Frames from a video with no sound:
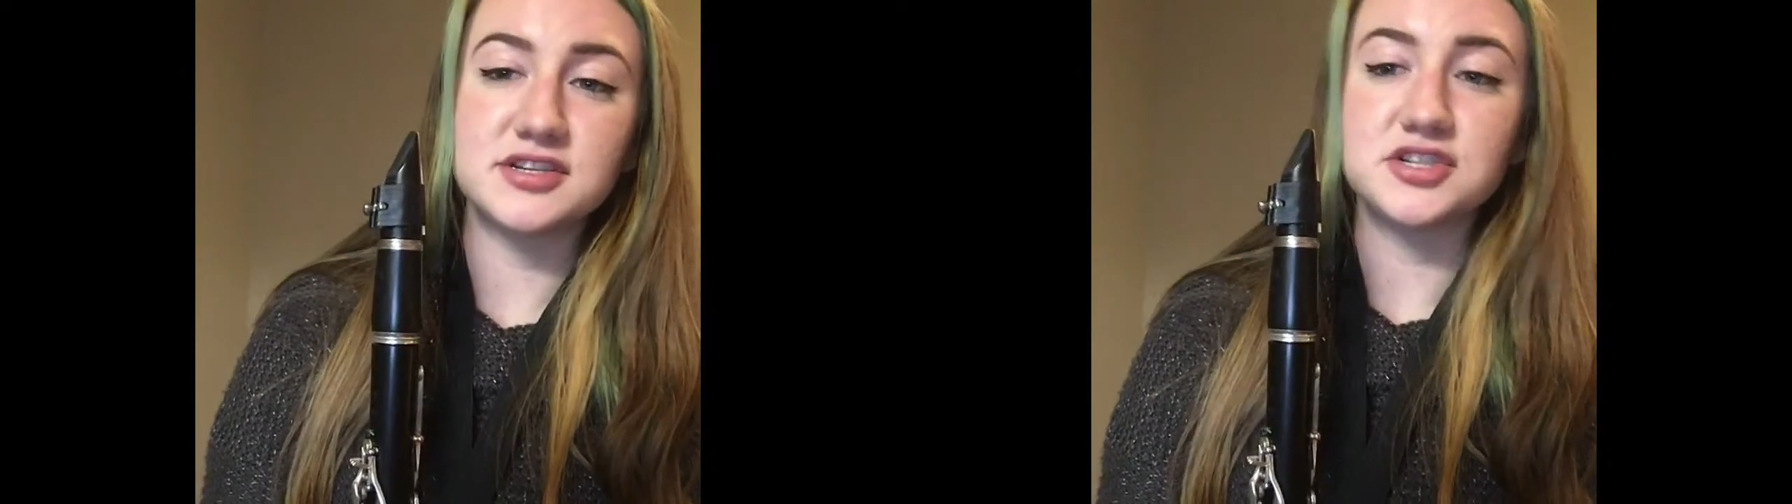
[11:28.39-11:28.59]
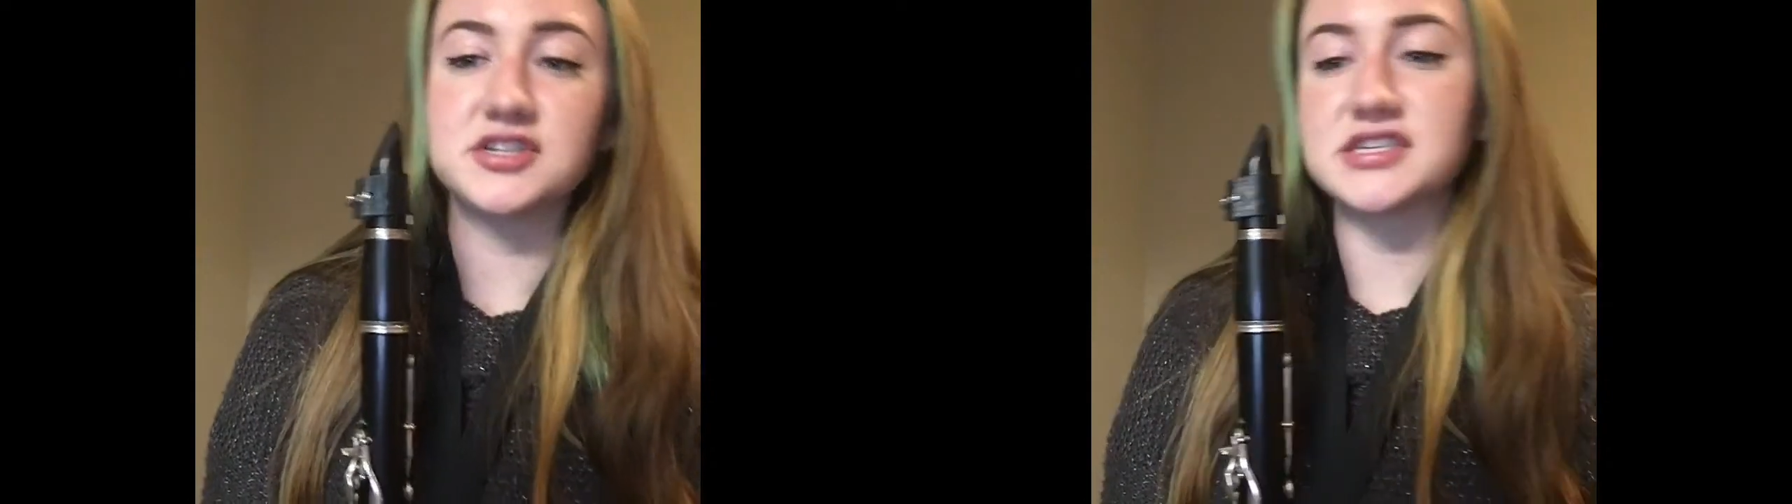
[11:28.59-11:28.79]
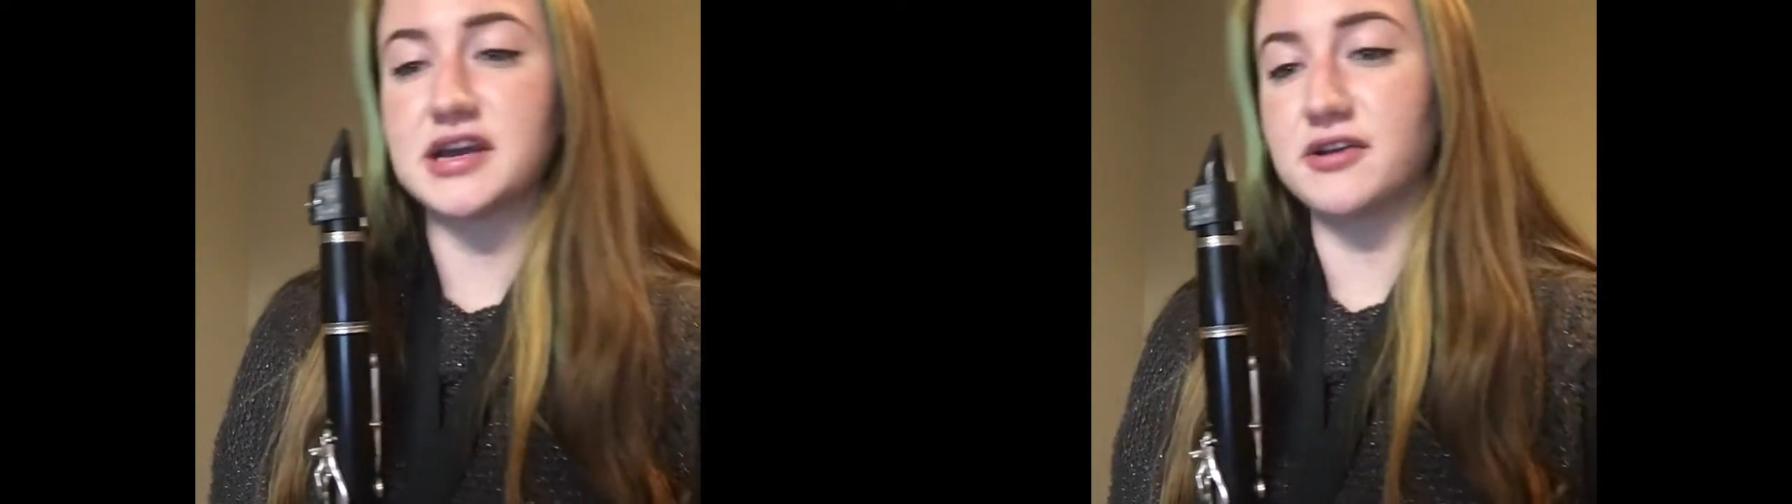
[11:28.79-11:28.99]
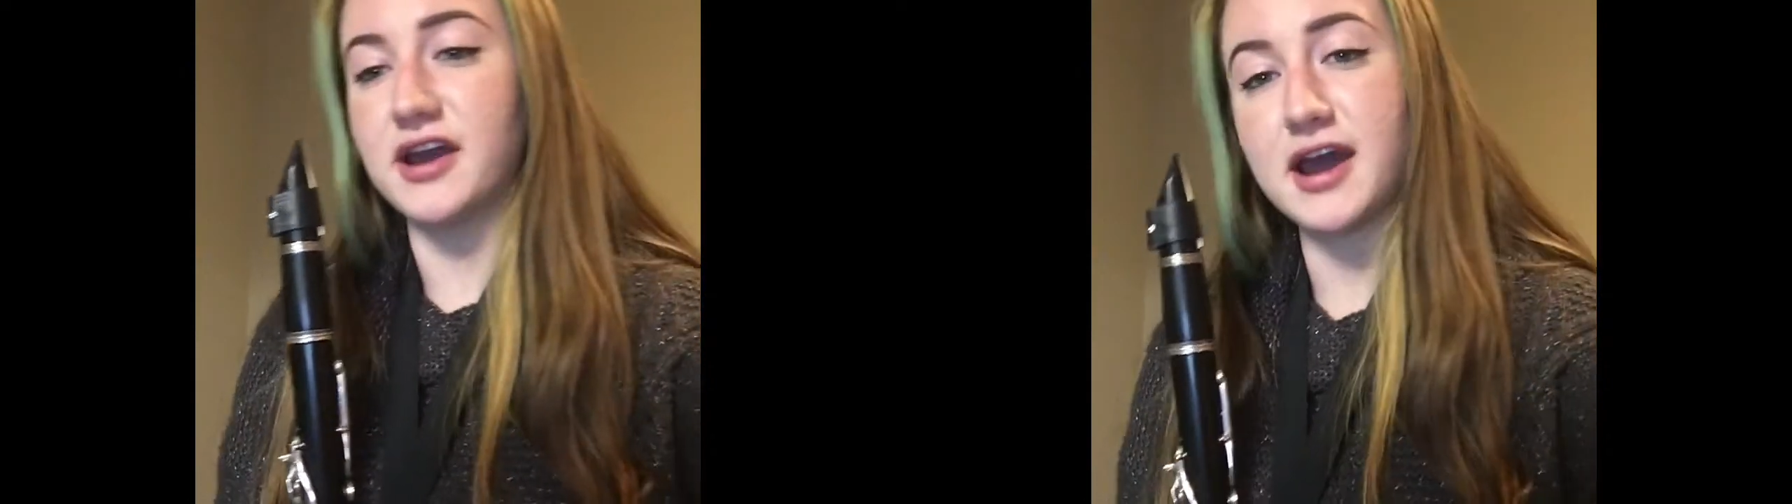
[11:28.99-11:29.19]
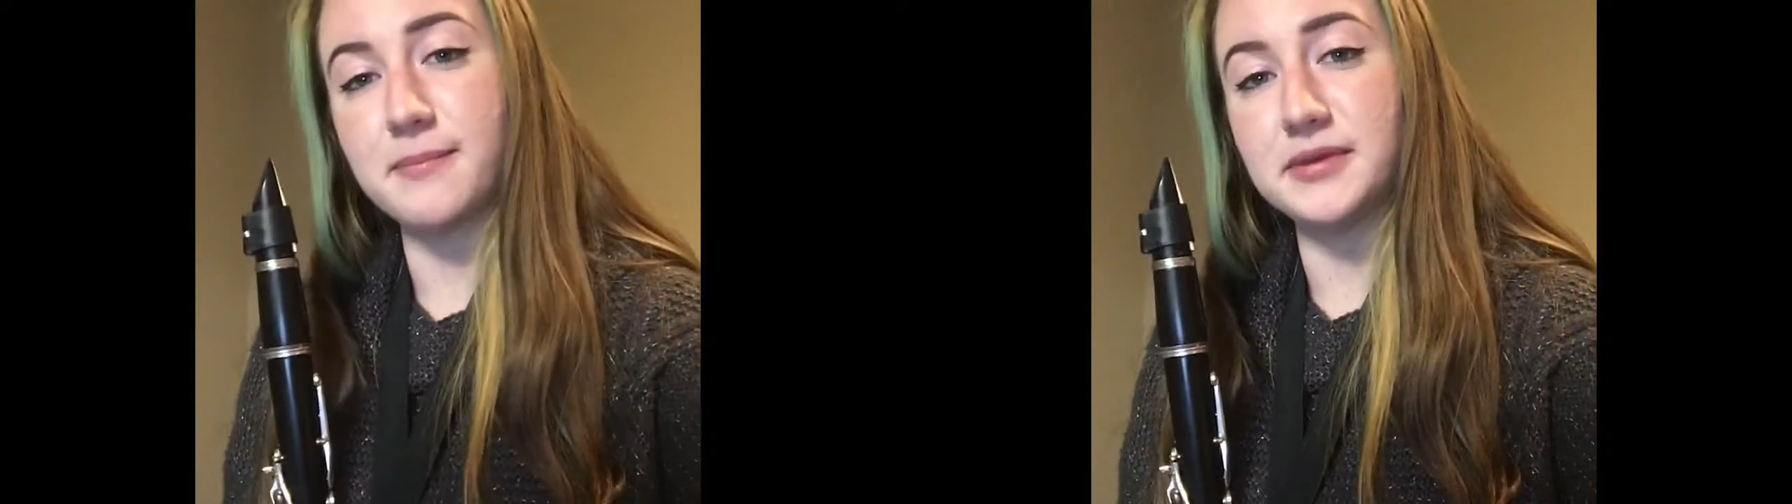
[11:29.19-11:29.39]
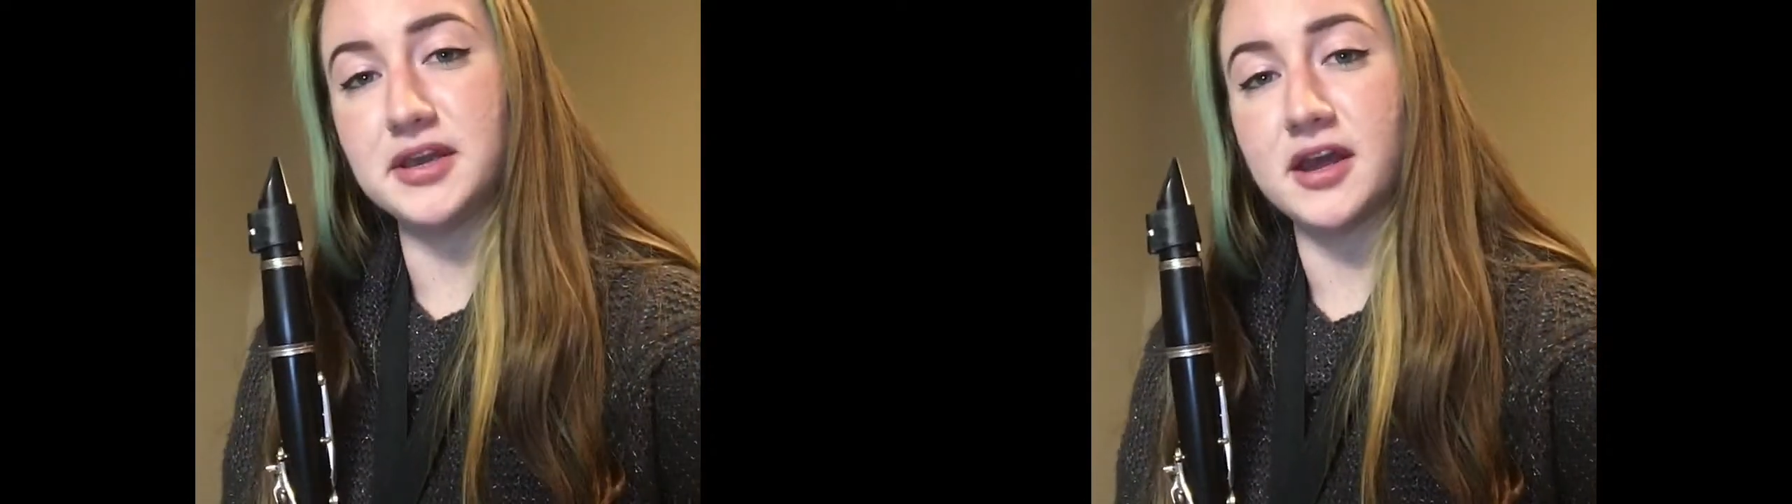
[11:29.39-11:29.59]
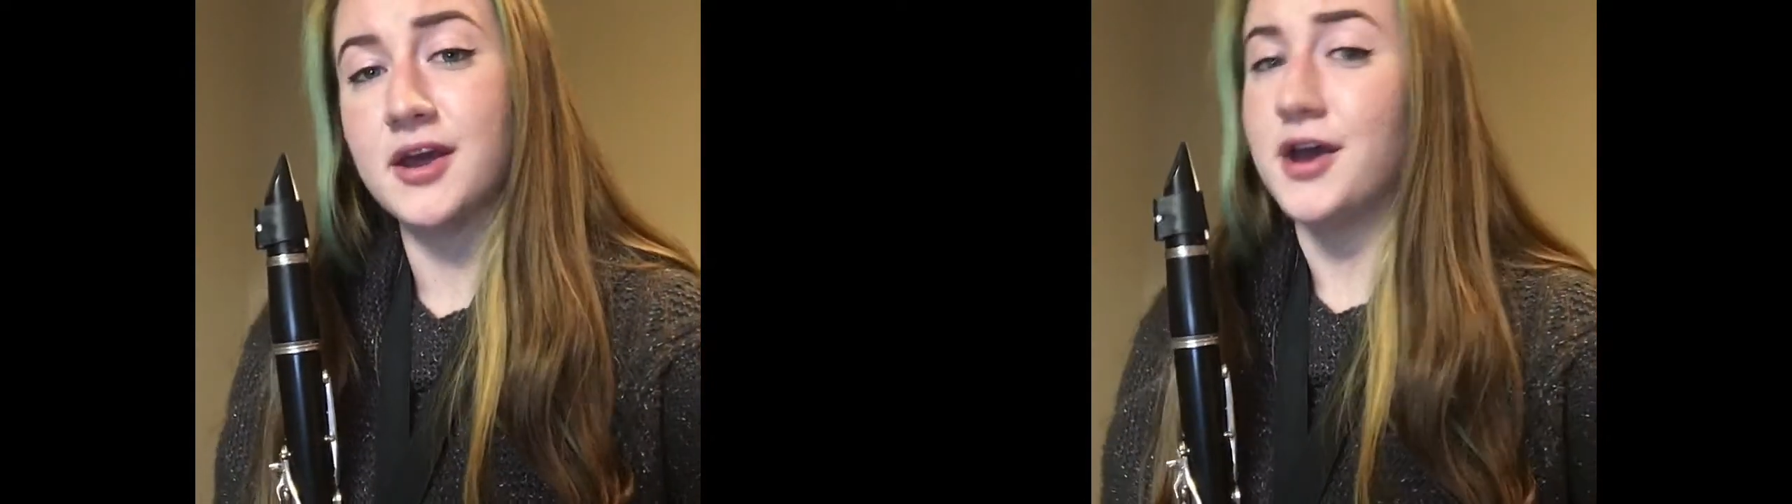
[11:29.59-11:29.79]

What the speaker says: It should sound happy,